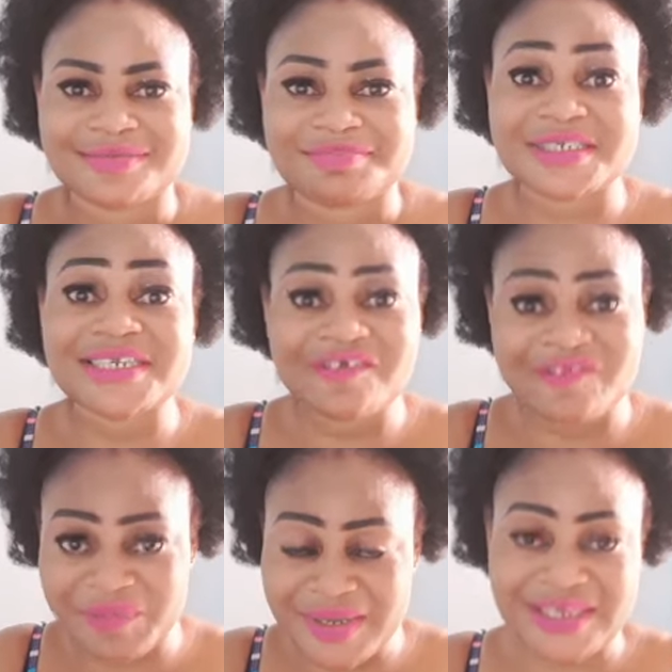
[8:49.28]

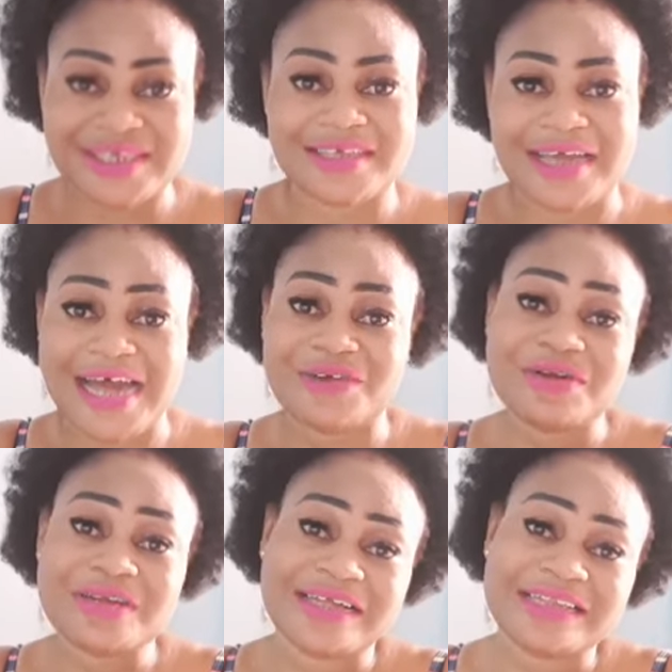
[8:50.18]
Believe me, I
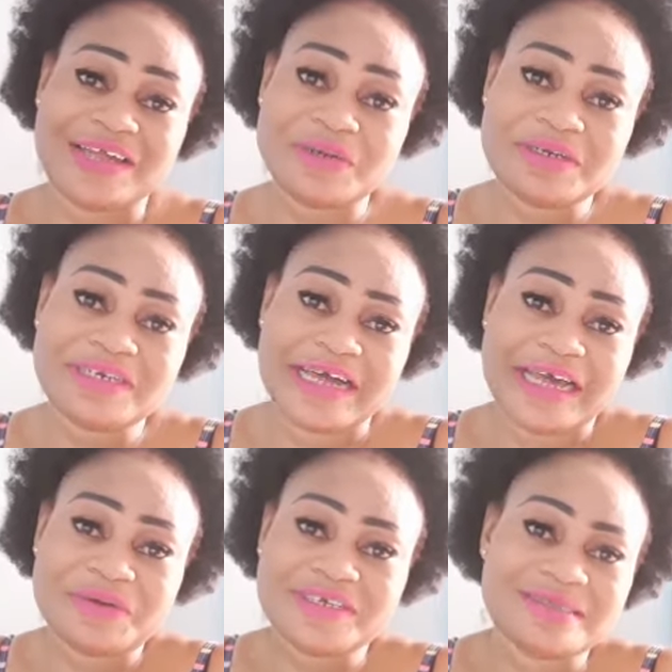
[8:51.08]

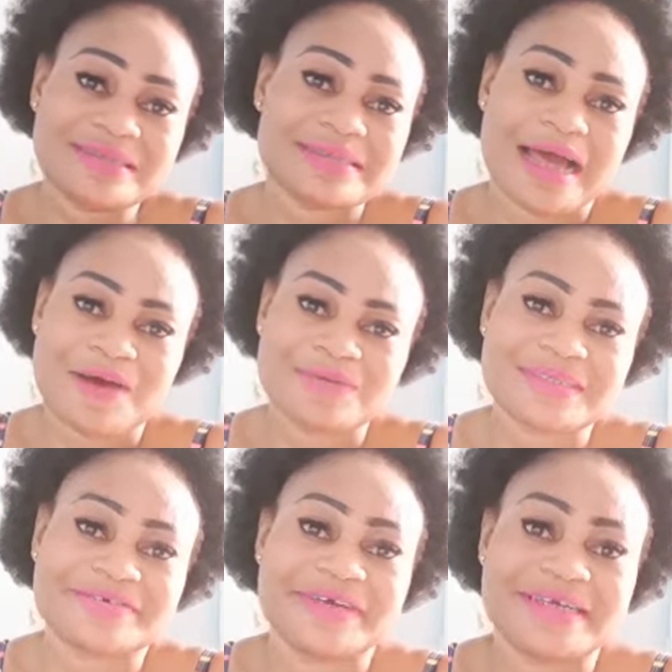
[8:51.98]
know this sounds
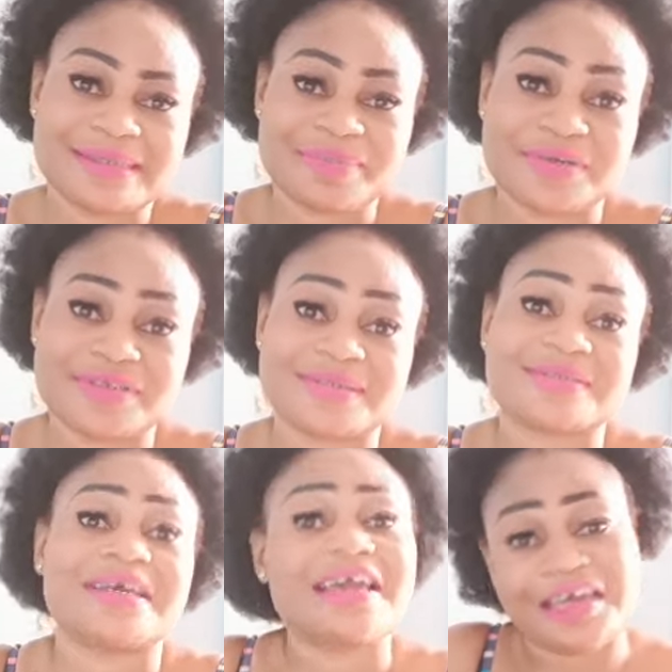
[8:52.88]
crazy, but
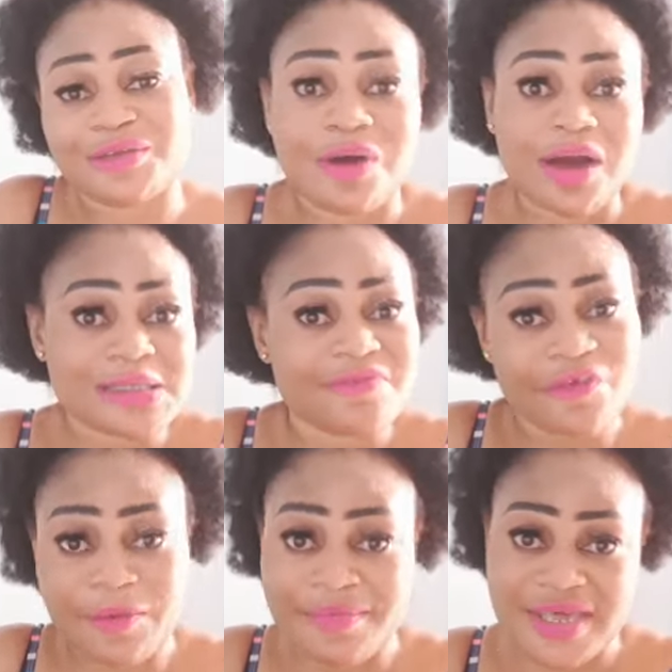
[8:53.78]
it works
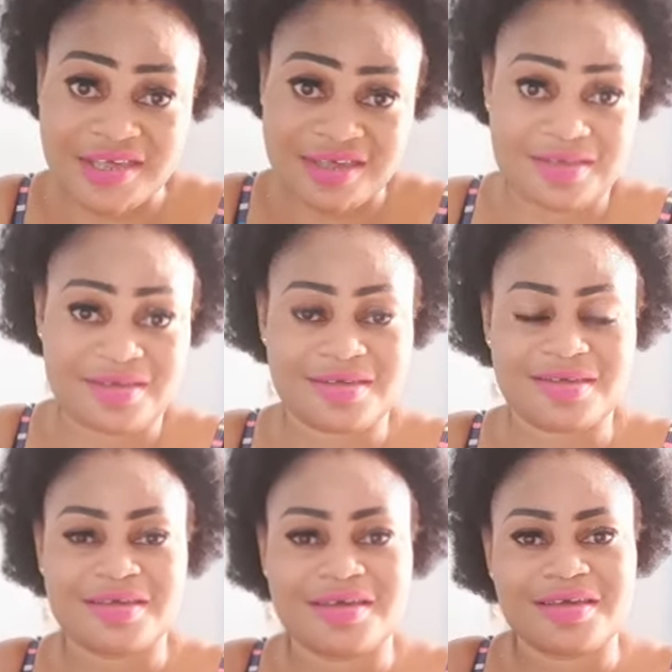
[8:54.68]
for me.
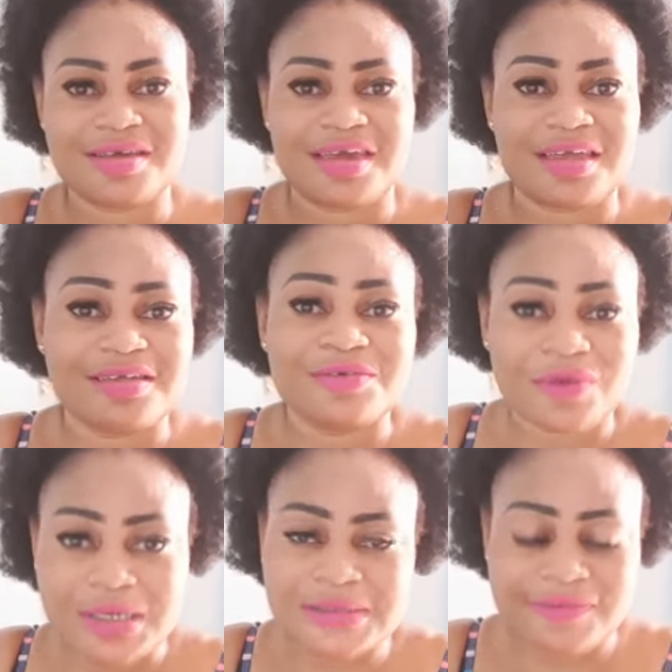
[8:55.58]
It
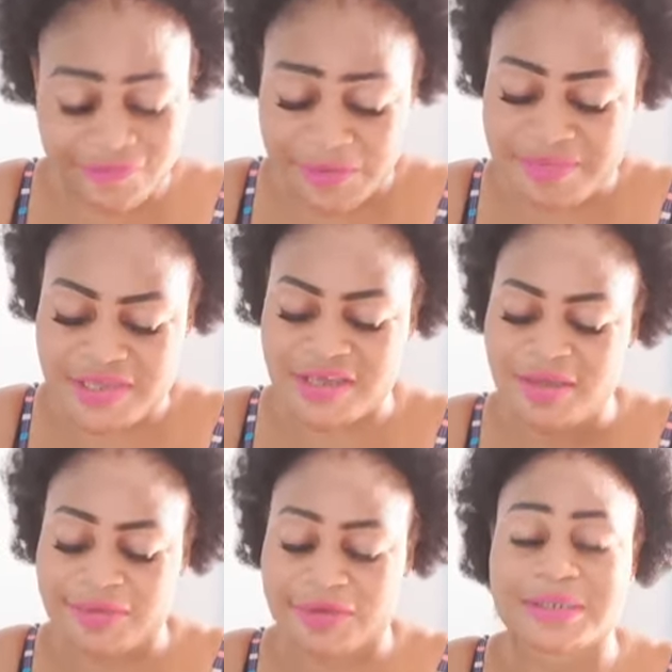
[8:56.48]
works for
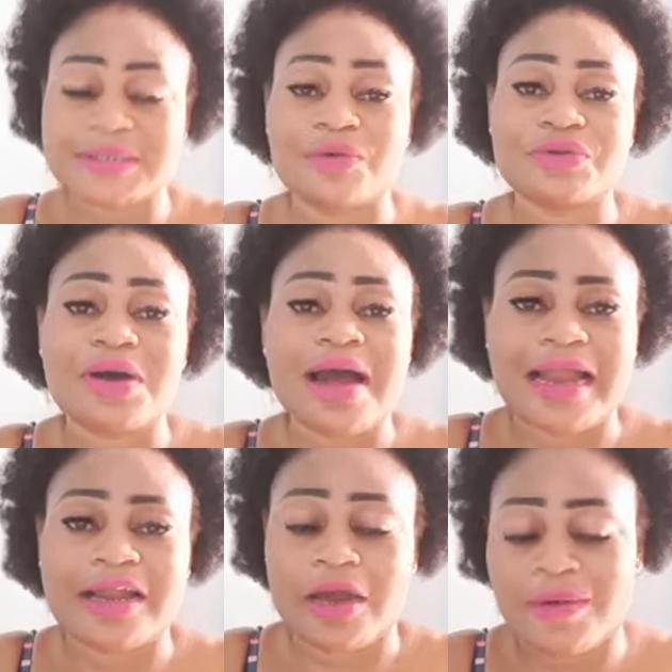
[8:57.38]
me because they will not
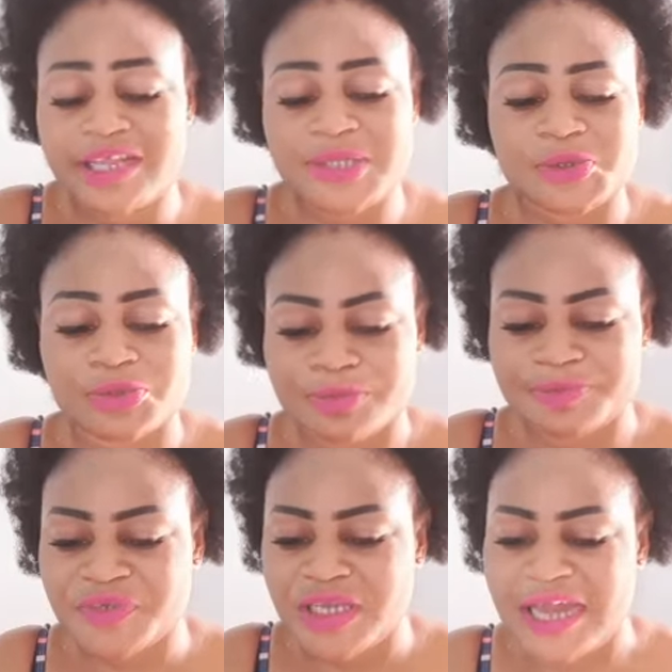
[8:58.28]
allow. I wanted
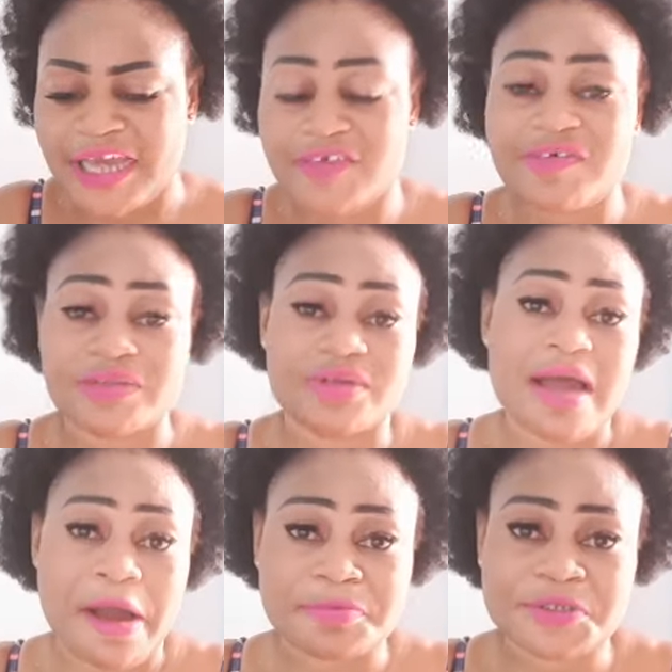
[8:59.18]
to like give
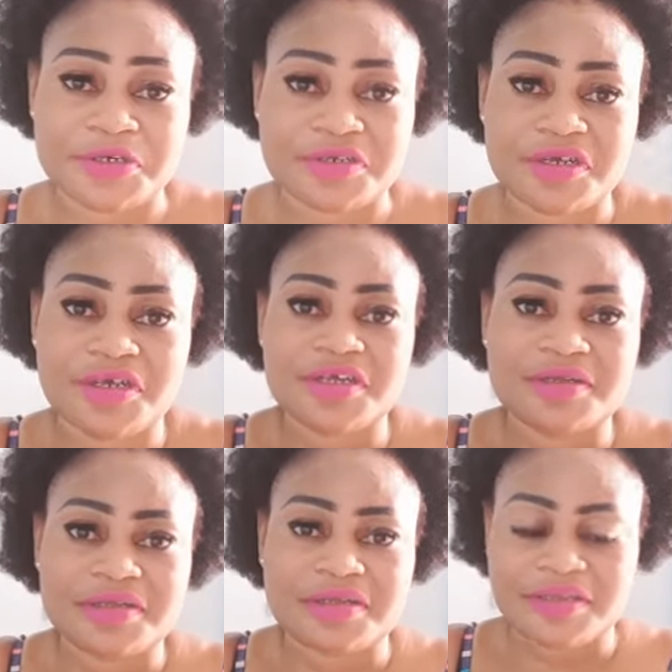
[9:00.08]
another option
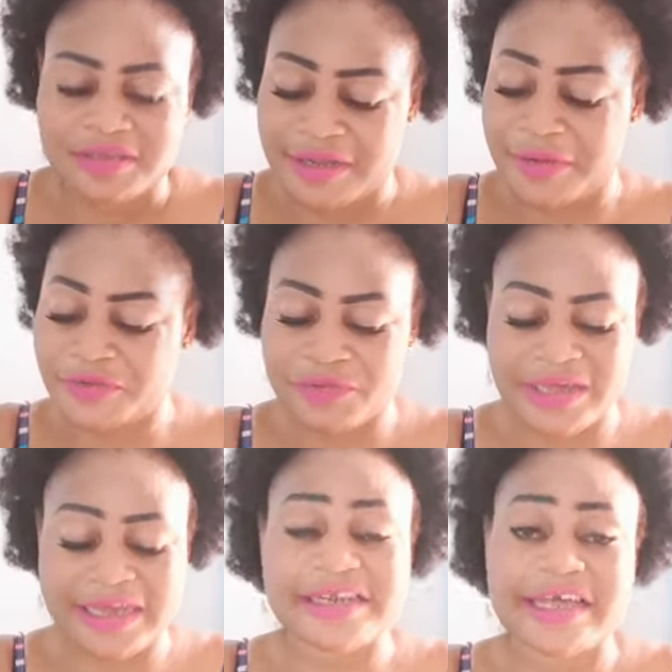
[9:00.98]
that when you
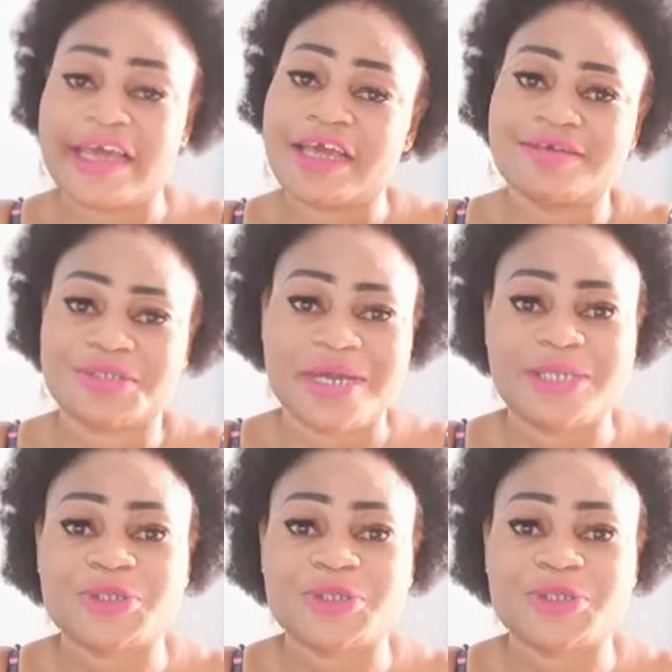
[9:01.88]
get there, try